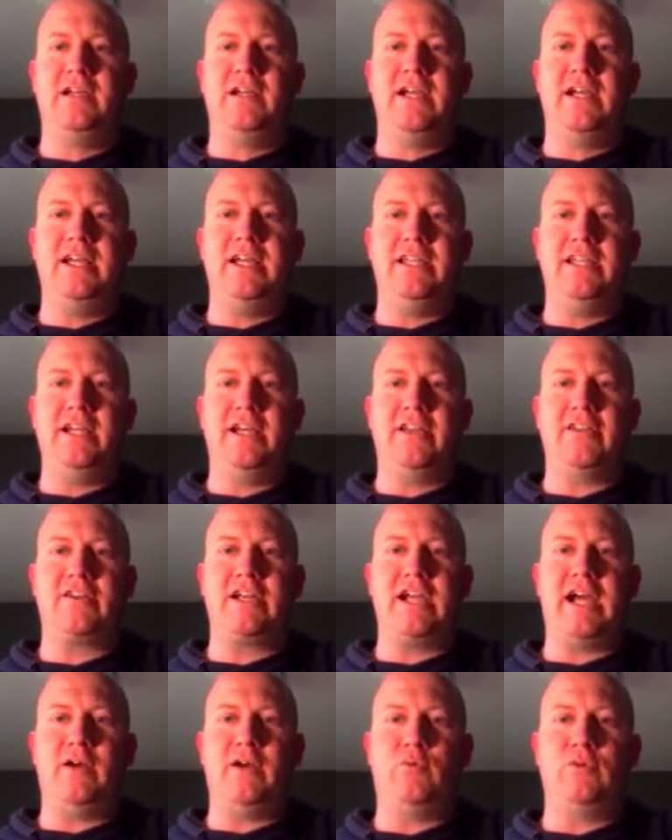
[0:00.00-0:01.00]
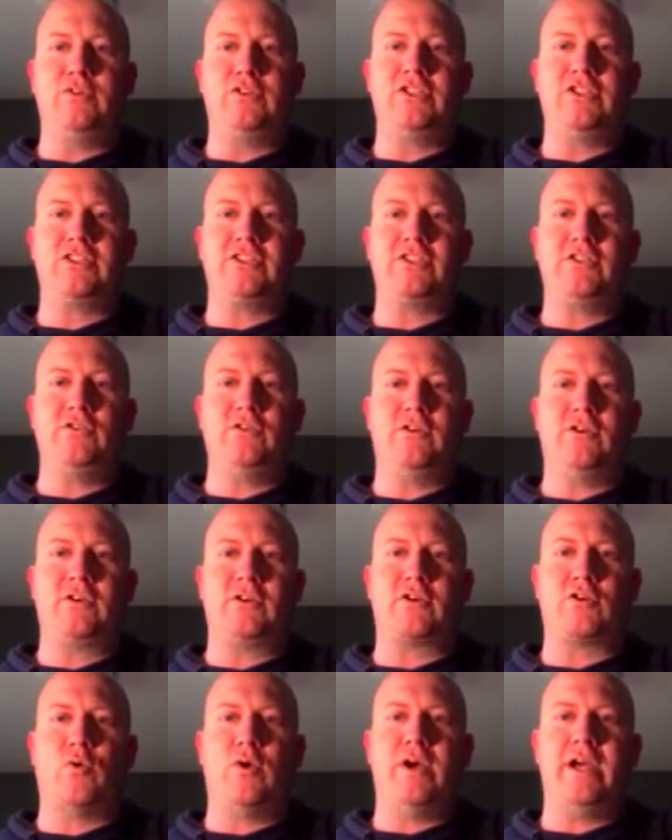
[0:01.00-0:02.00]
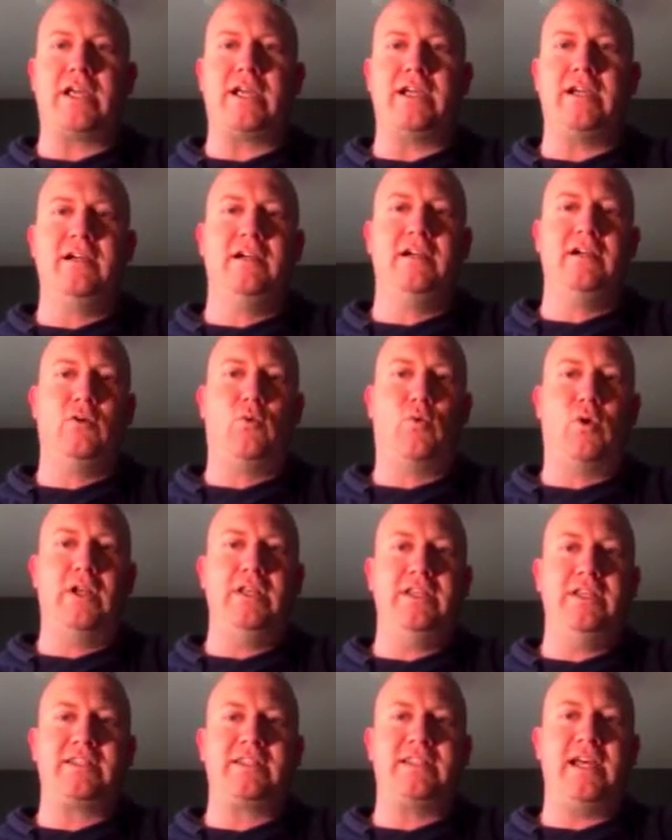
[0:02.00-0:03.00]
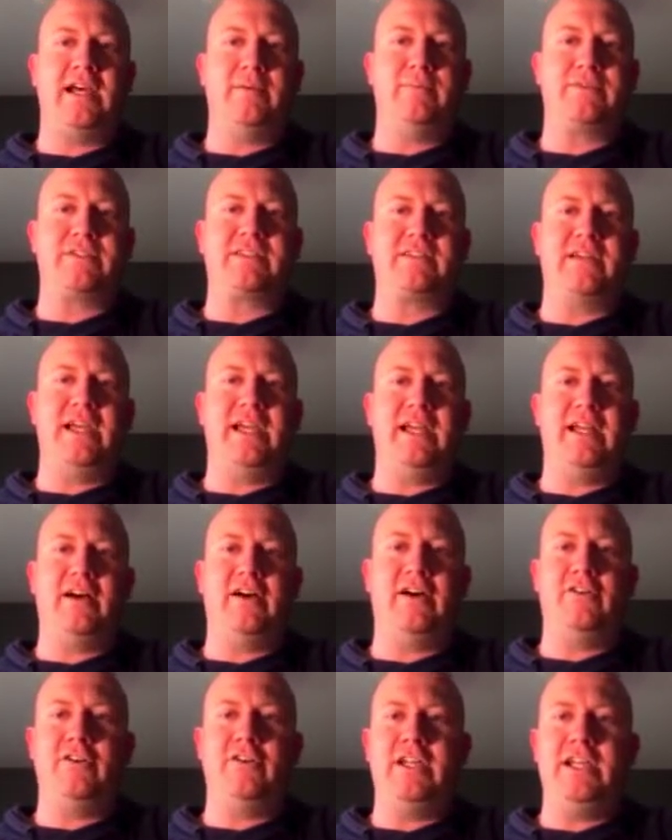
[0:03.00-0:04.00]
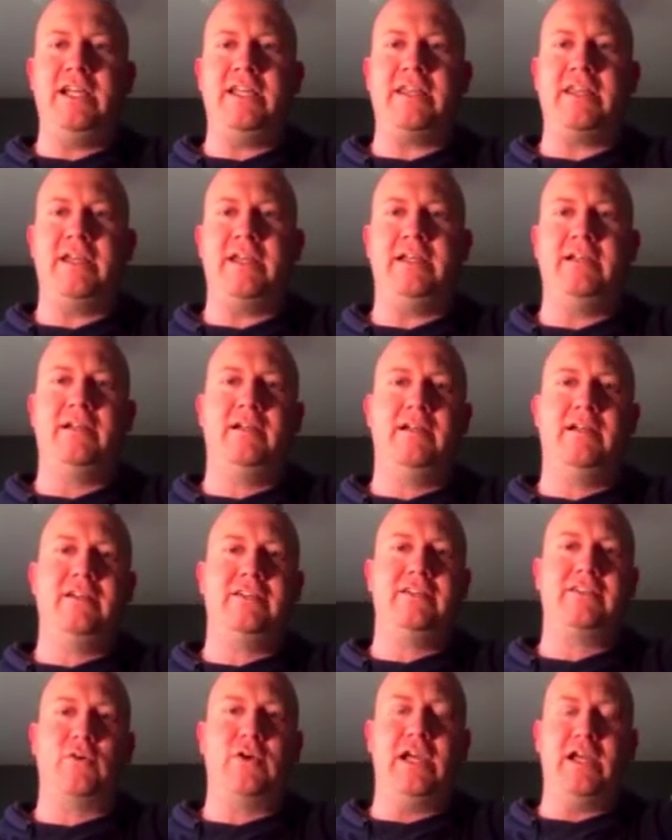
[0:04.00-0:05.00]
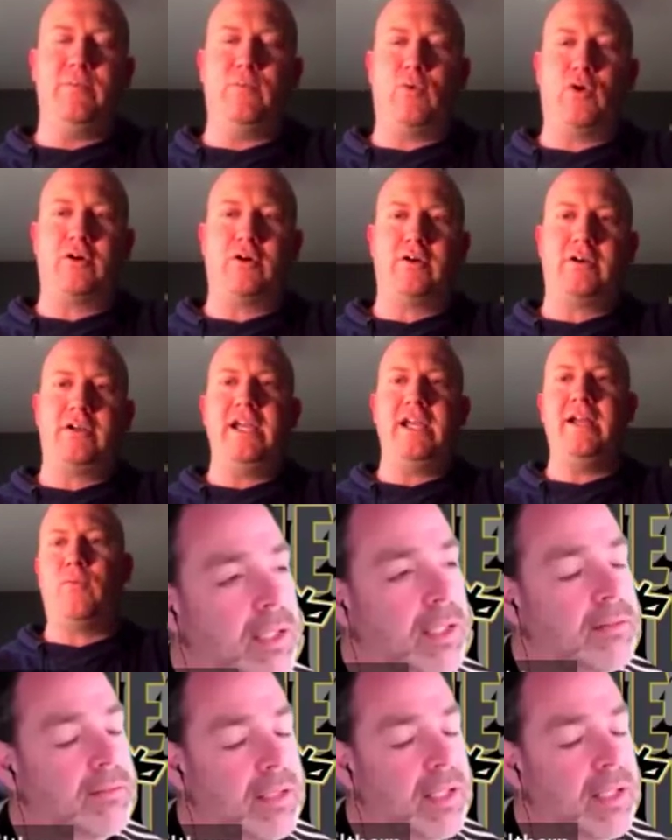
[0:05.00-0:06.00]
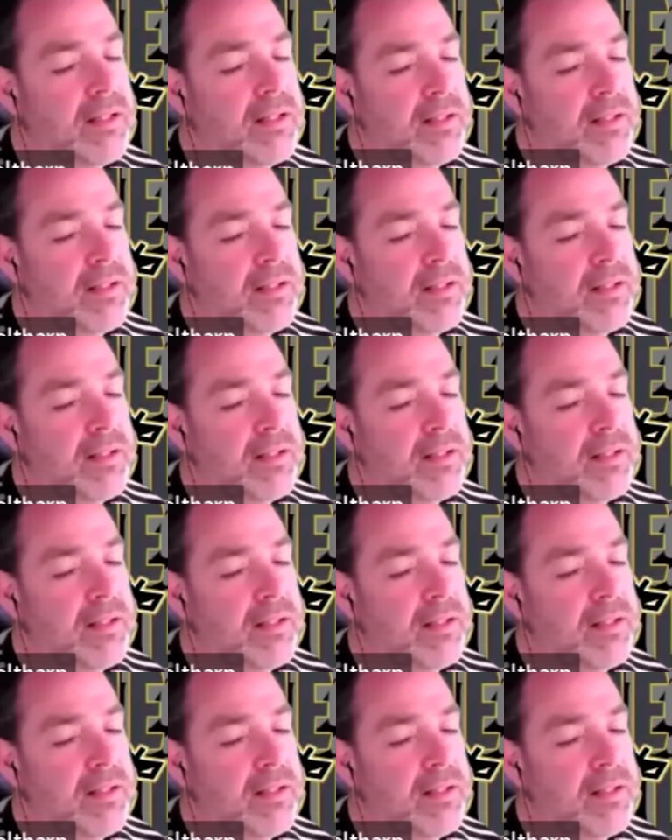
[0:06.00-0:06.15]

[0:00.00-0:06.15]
and the other guy would just do a quick one-step slant underneath it. So we had more room.